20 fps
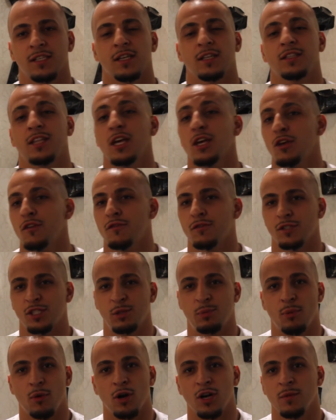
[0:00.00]
Uh, thank you for
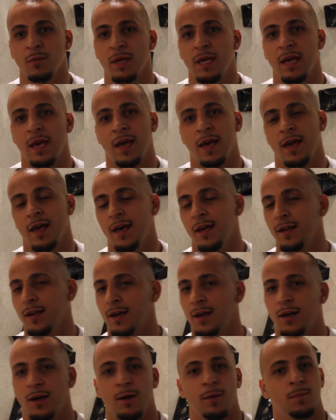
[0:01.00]
supporting me. And
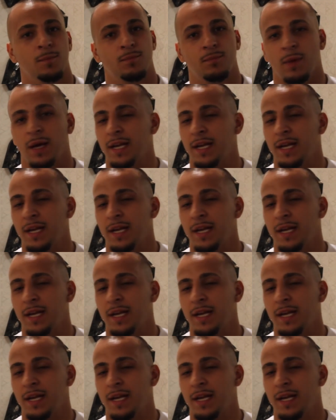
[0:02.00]
uh,